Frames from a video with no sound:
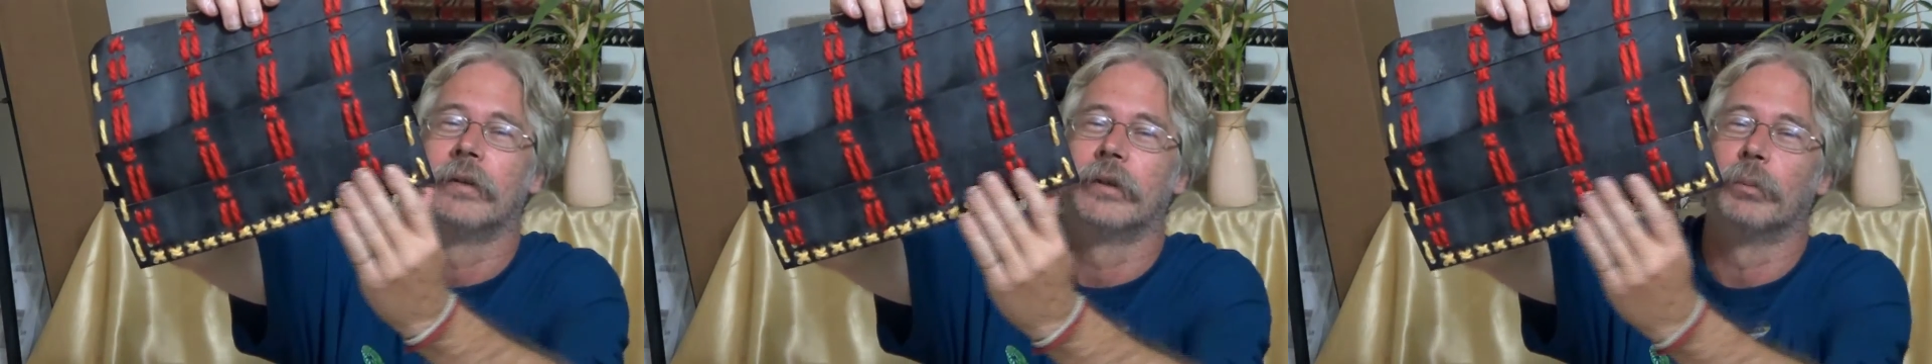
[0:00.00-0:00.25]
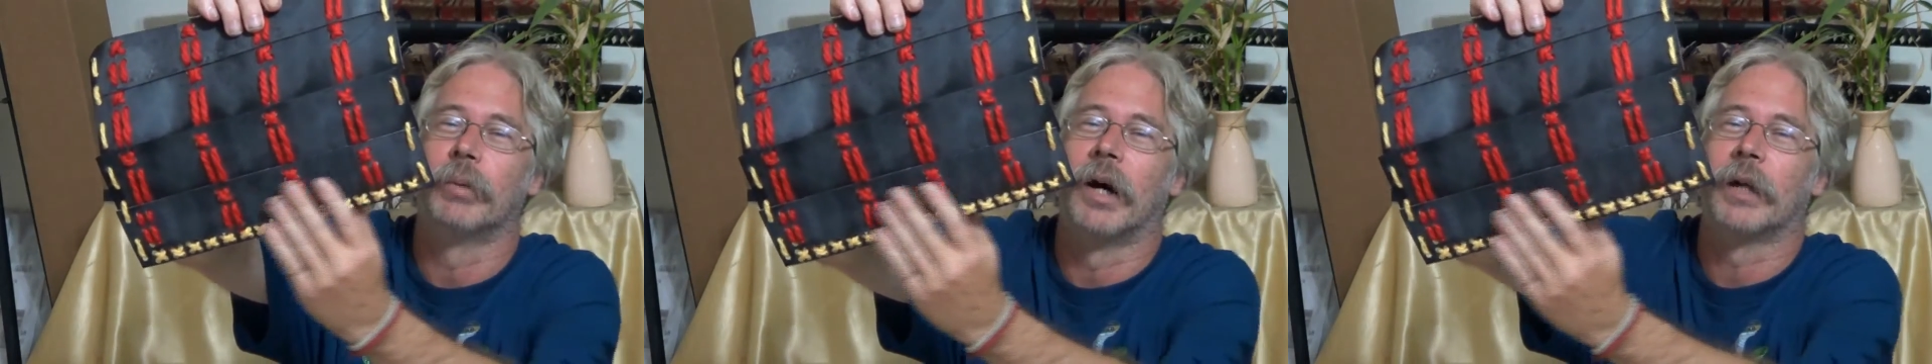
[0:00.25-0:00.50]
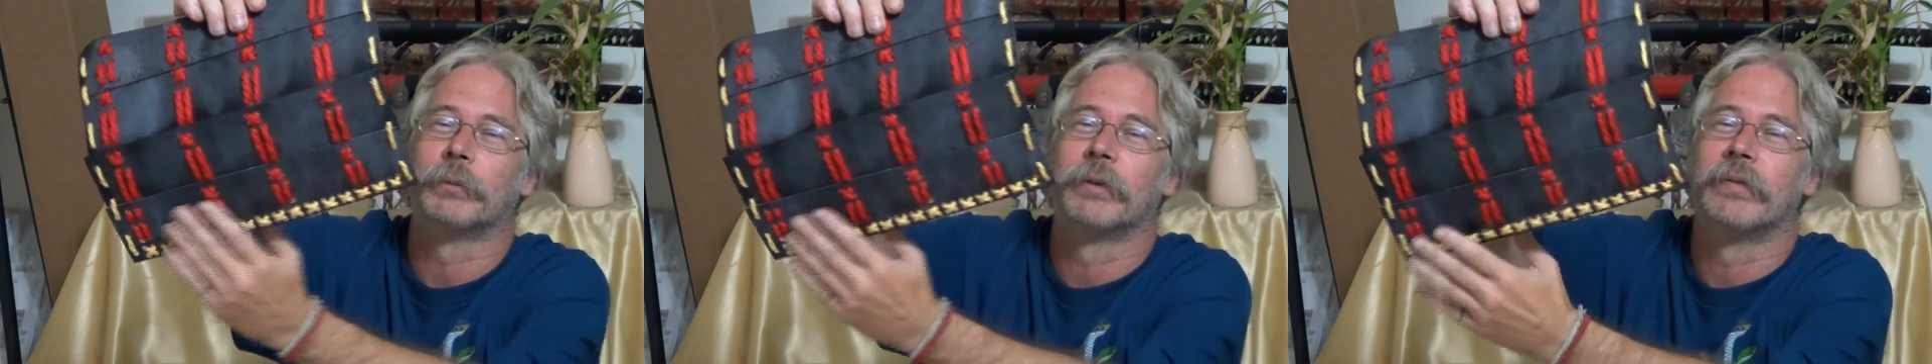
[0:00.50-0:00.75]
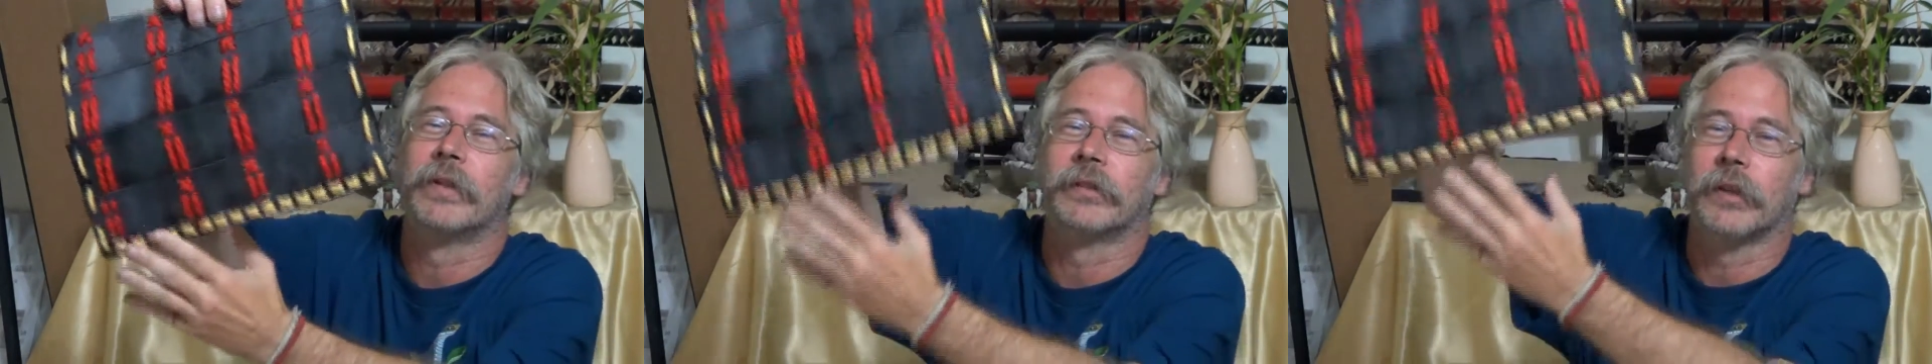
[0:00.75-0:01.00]
the bottom
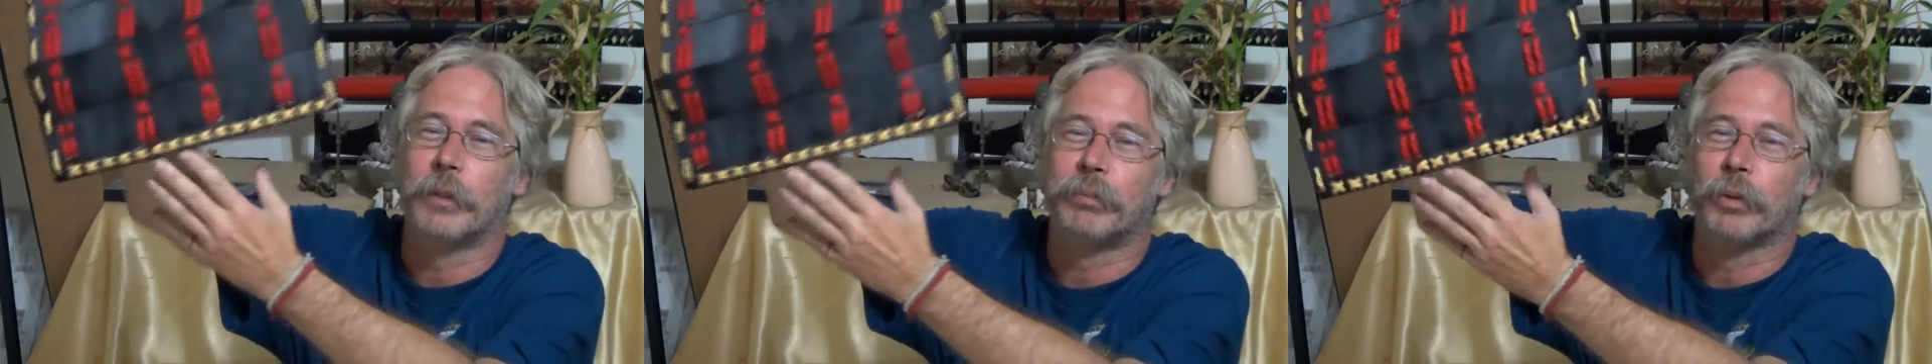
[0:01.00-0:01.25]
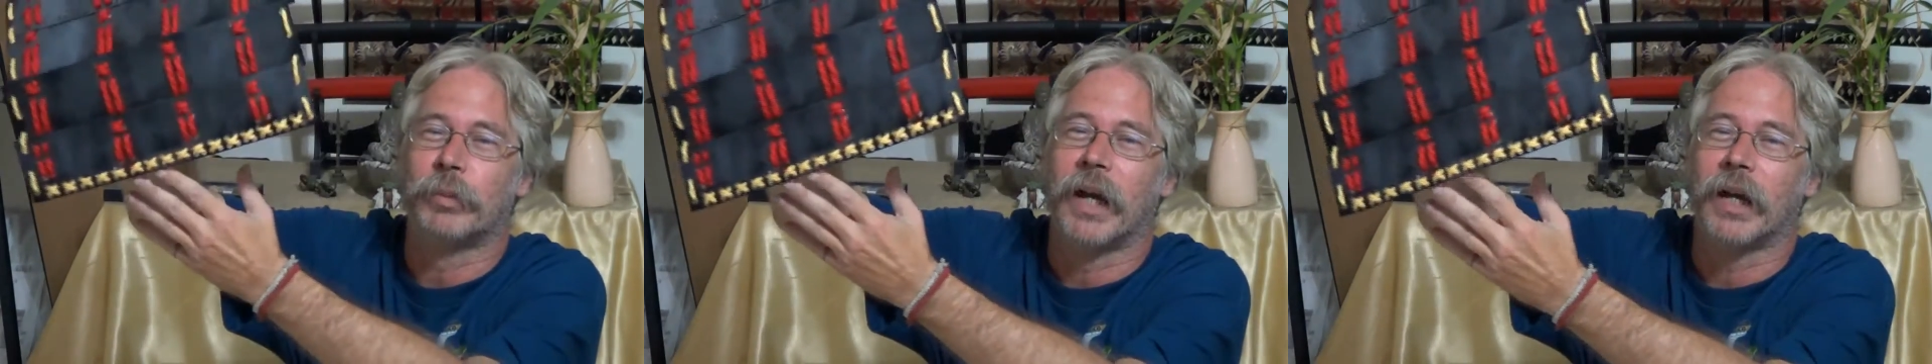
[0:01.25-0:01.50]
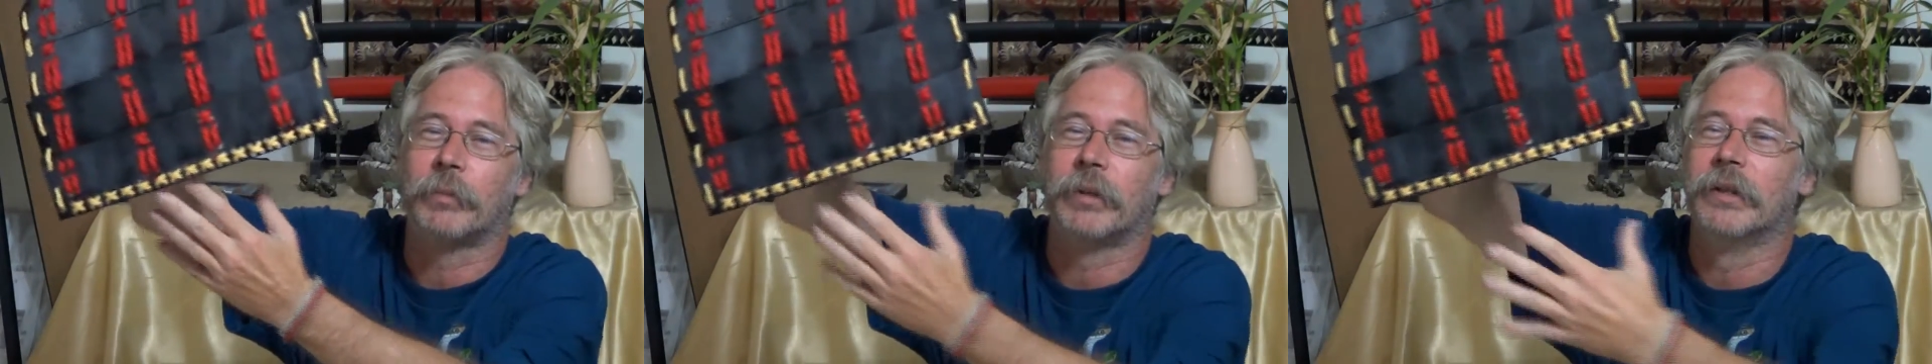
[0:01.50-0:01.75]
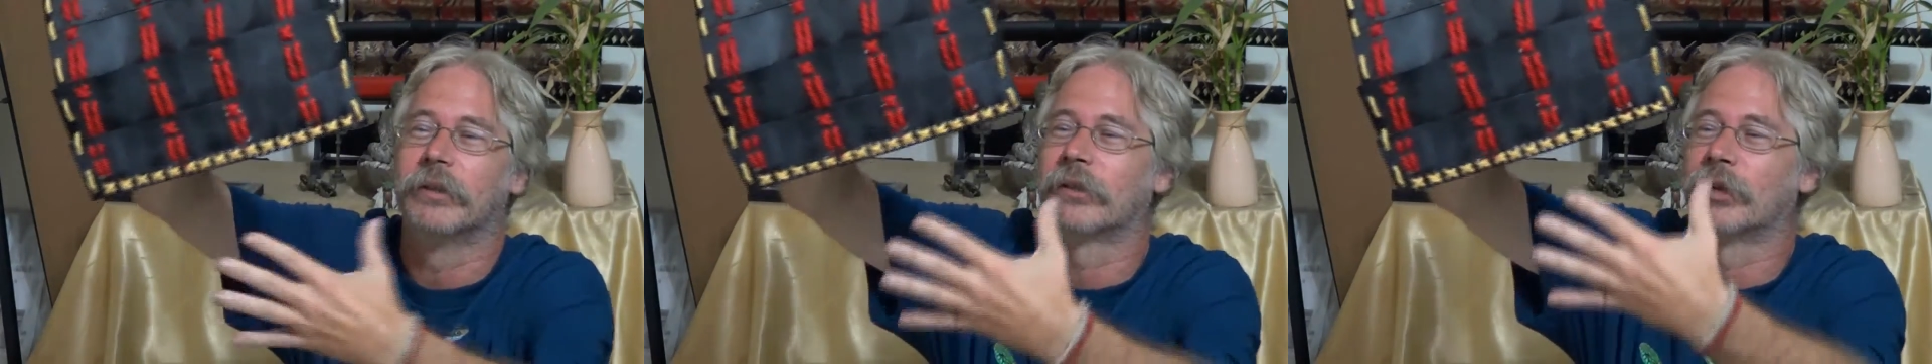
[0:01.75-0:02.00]
of this upper back
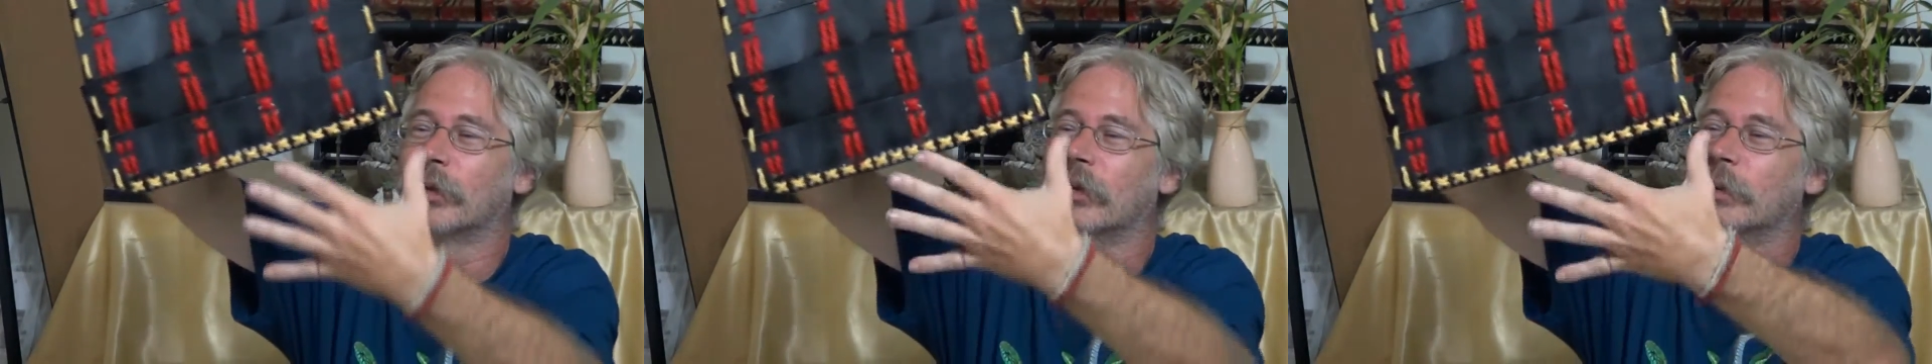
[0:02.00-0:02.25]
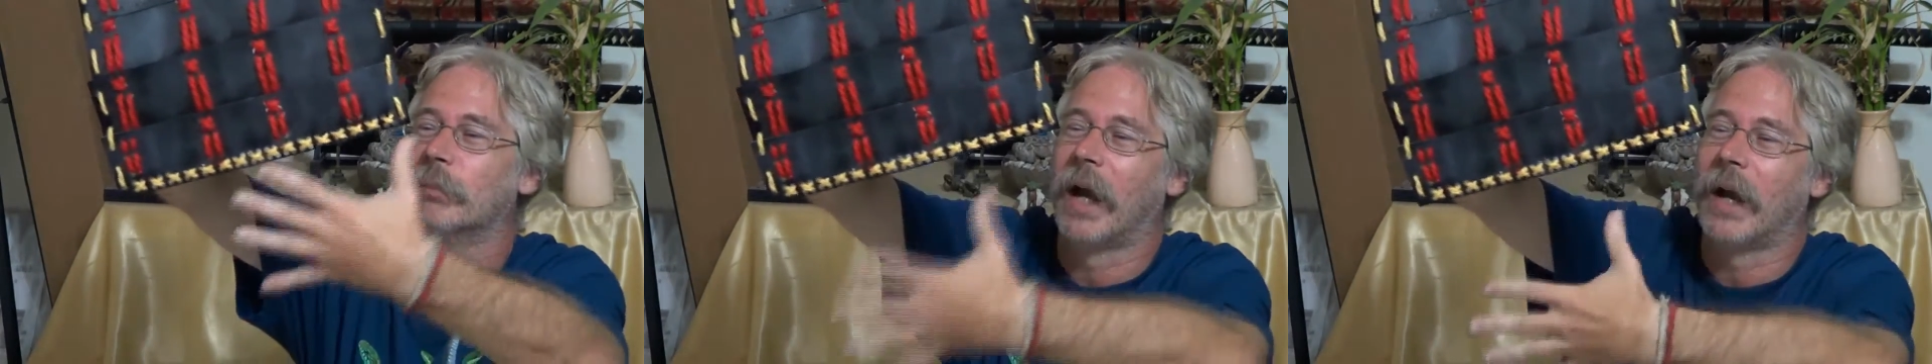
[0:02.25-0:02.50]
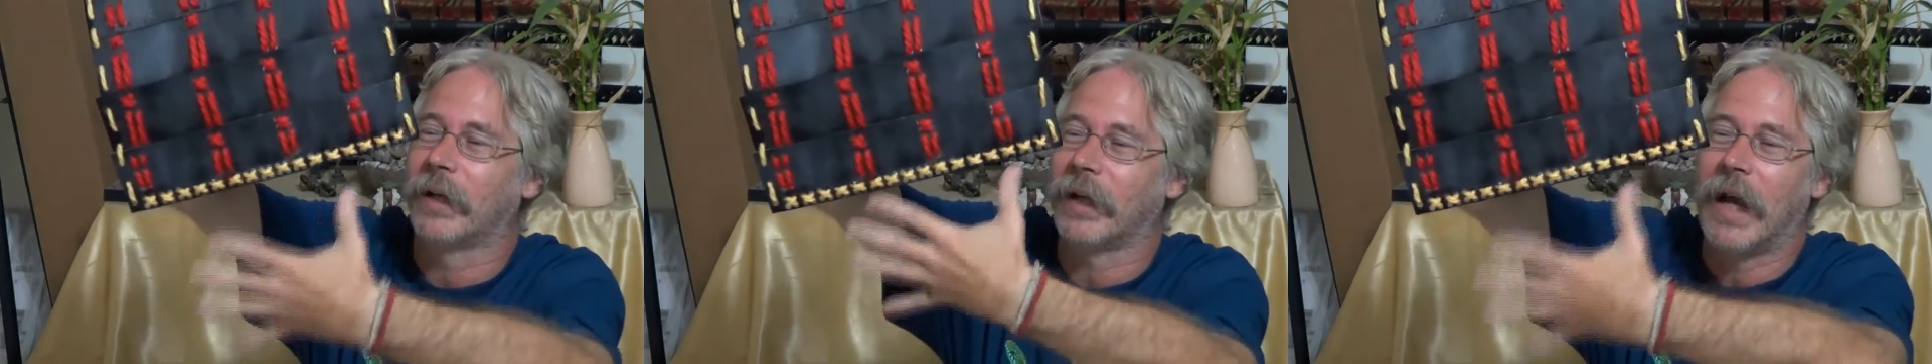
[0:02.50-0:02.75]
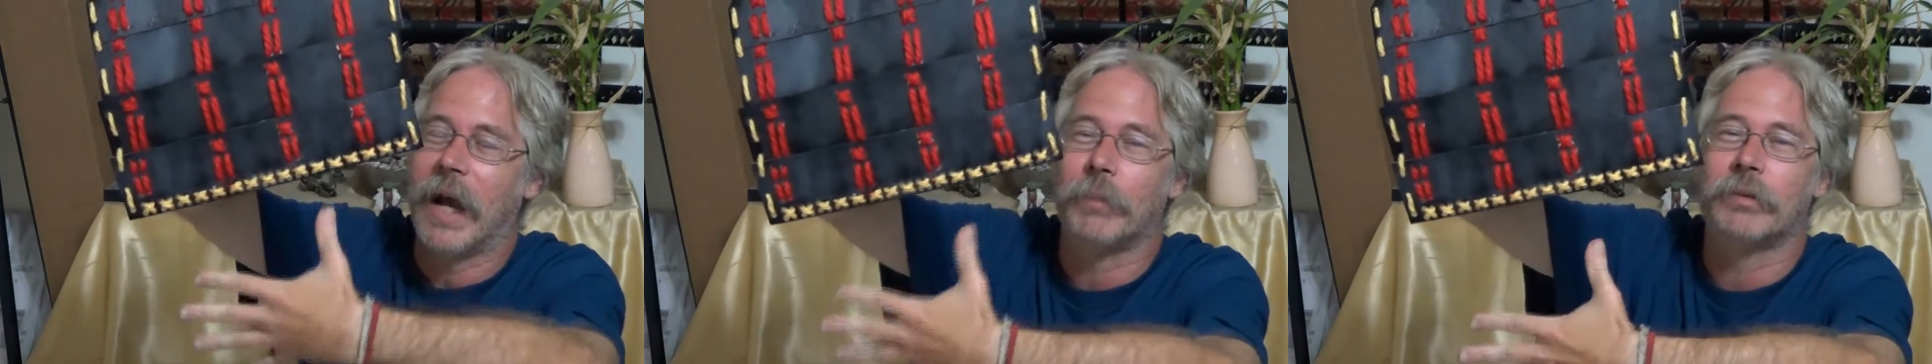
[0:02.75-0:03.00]
piece to the back
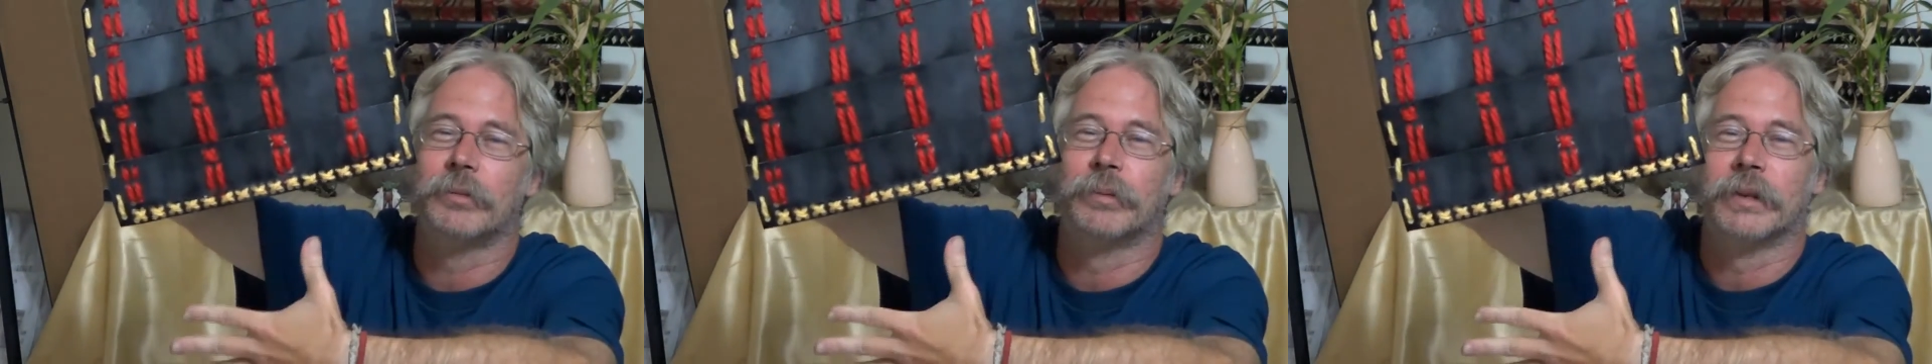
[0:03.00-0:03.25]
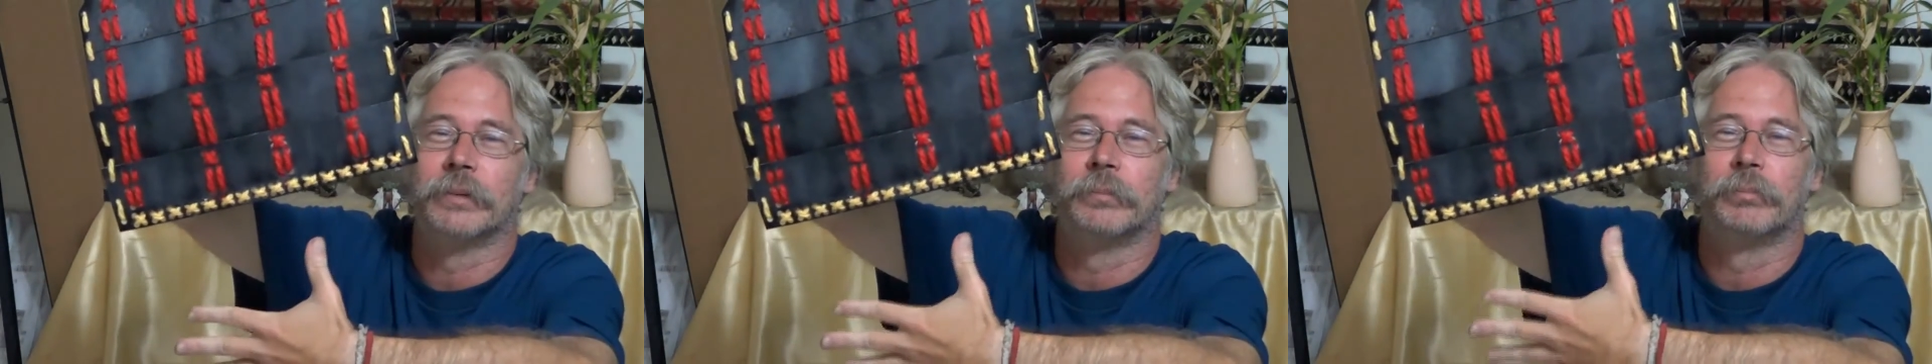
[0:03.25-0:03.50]
abdomen